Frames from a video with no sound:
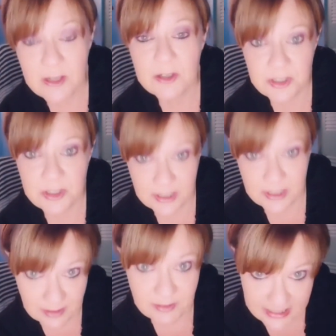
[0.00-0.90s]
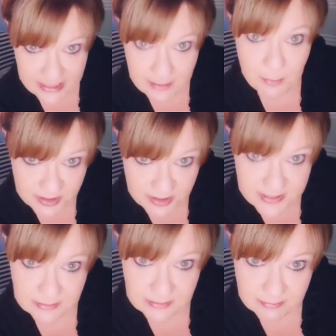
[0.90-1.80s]
to get their damn person.
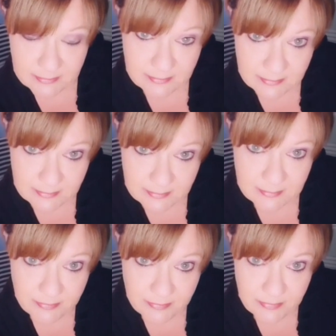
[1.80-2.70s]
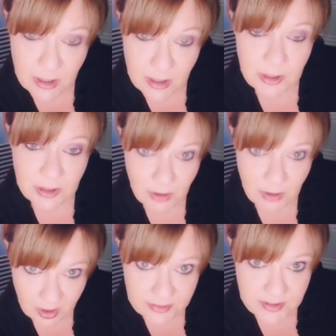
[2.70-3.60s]
You all
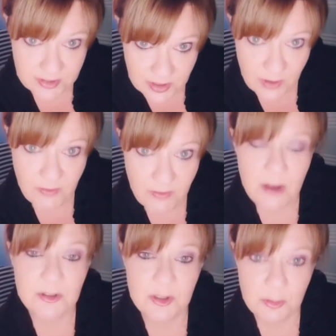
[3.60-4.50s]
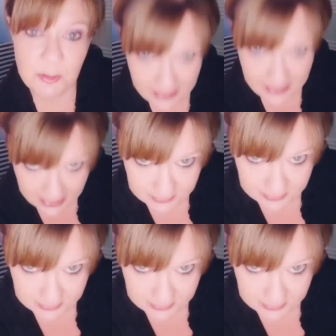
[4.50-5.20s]
deserve to be happy.